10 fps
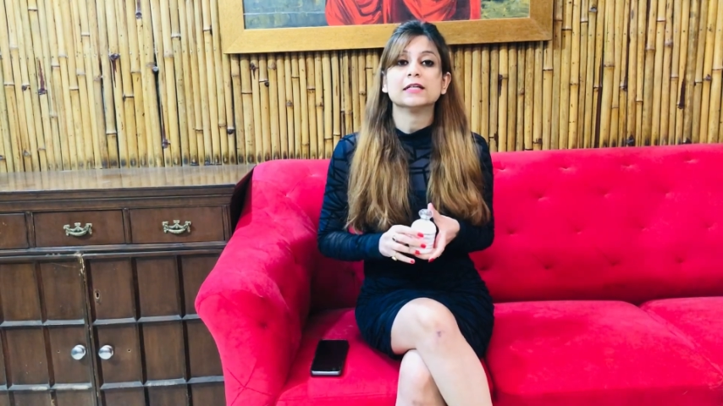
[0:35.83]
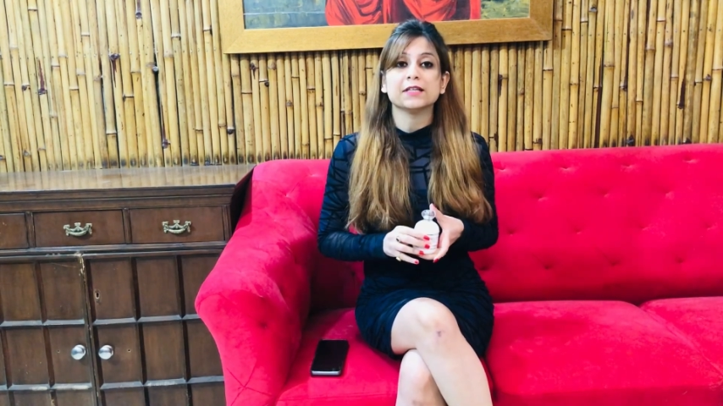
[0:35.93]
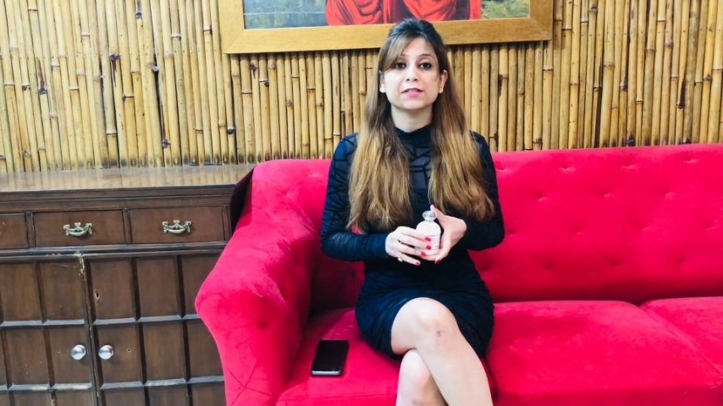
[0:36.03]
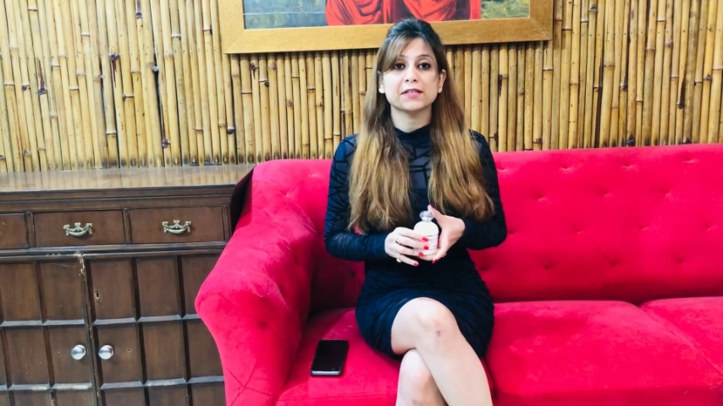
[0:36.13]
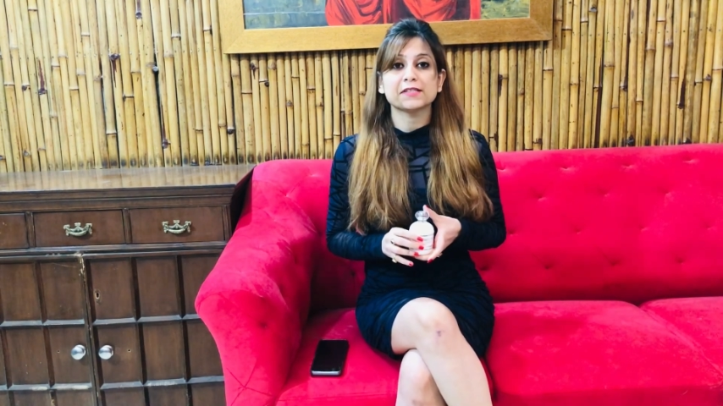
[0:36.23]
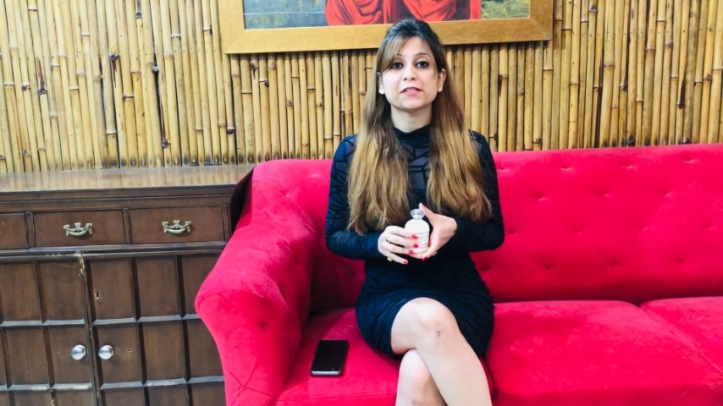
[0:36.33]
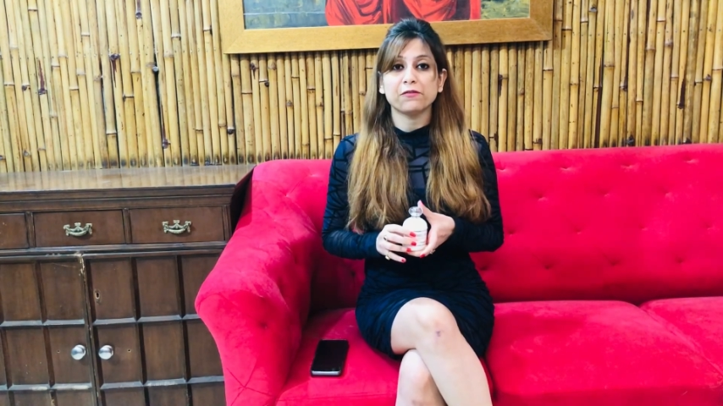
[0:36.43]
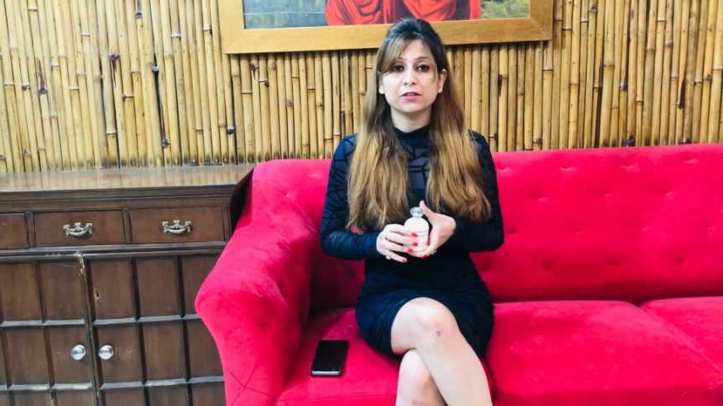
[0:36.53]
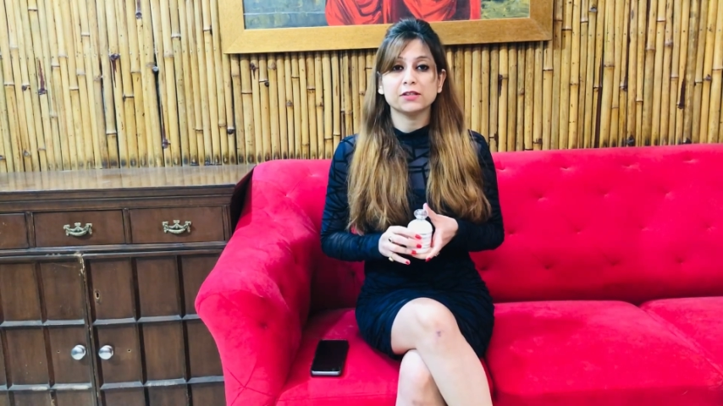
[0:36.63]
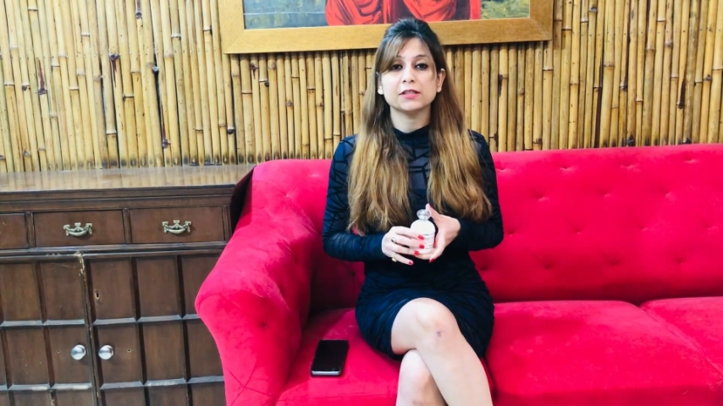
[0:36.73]
It has
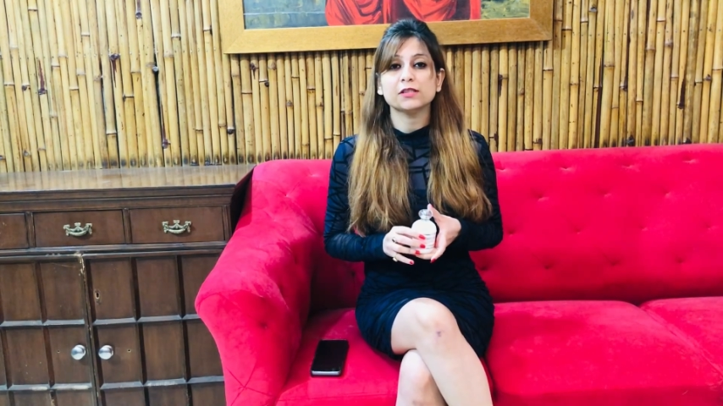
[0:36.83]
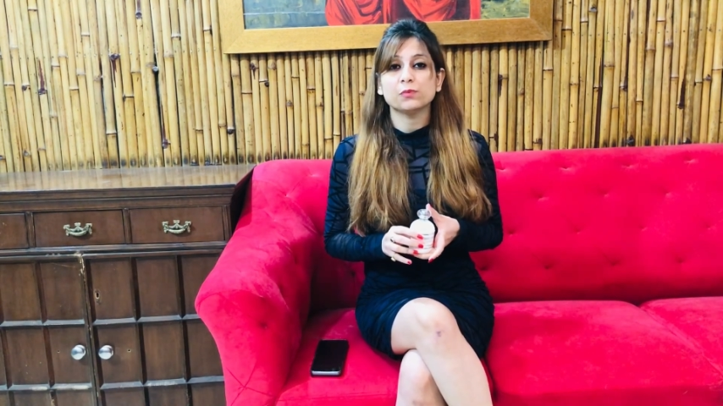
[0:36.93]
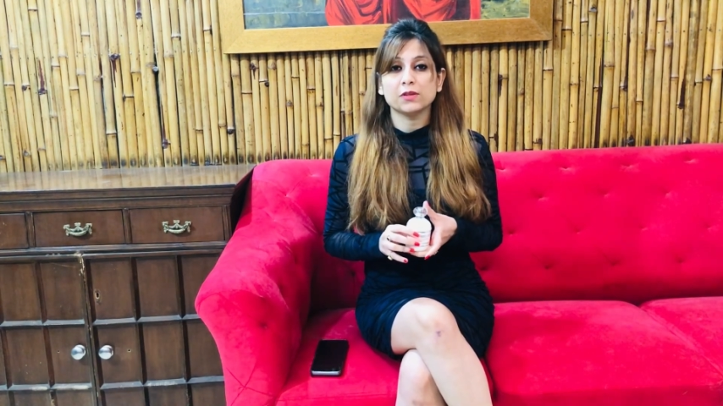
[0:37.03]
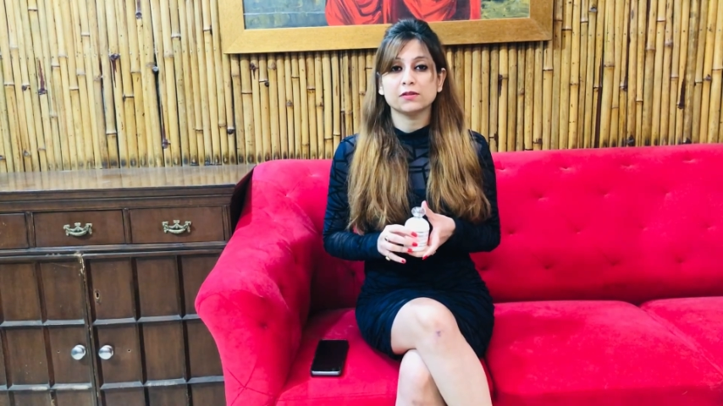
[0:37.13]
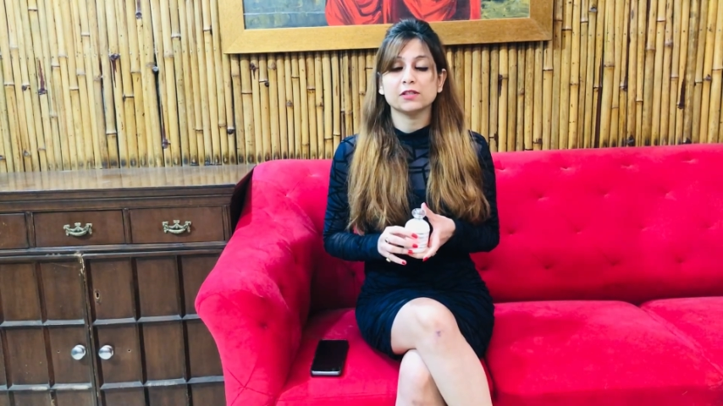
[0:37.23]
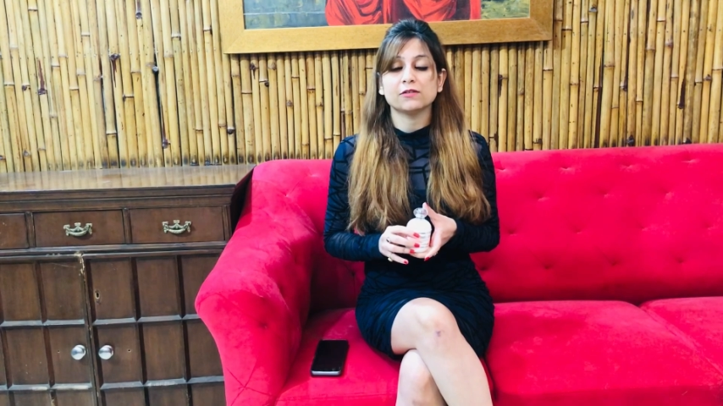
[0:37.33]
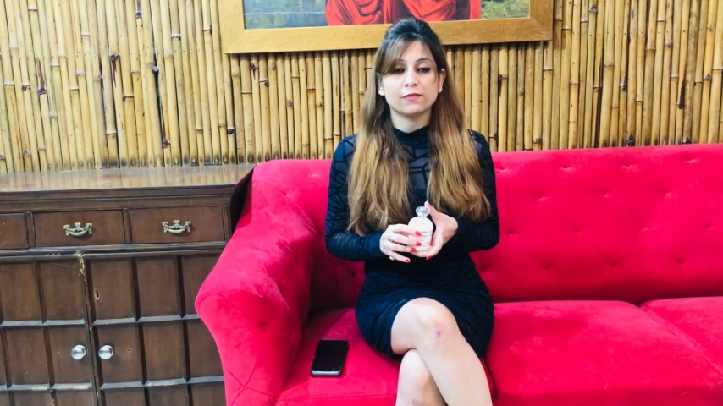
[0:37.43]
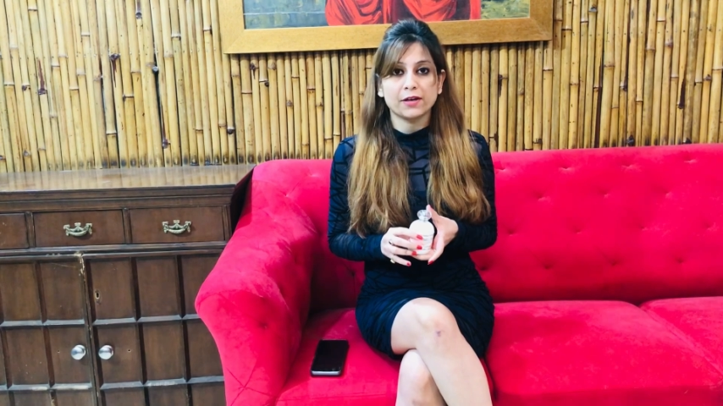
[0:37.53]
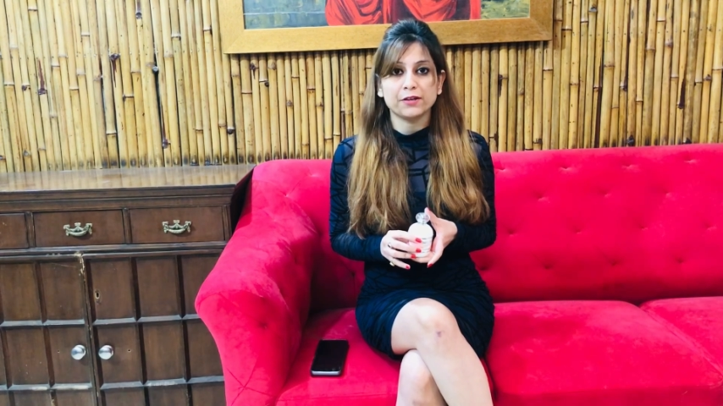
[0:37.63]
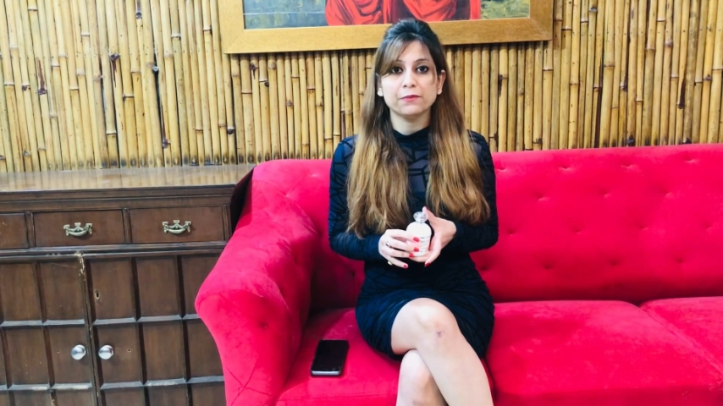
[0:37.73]
70s vintage
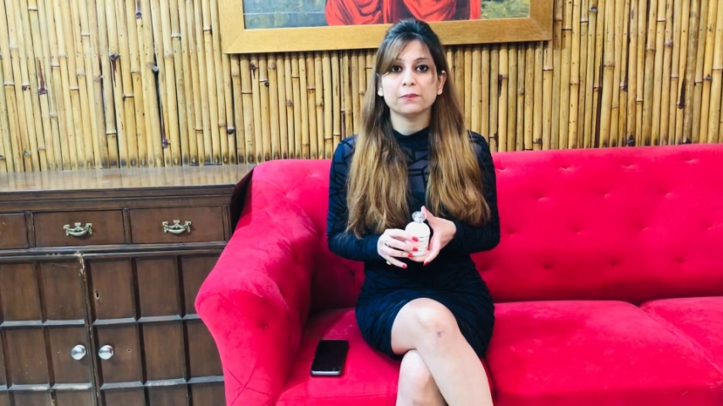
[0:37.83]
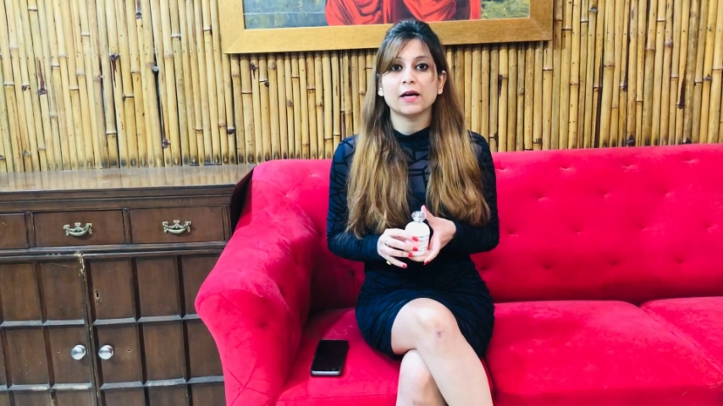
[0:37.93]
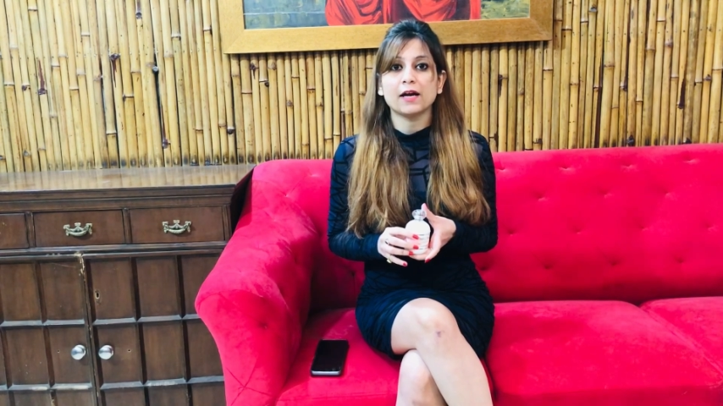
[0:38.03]
vibe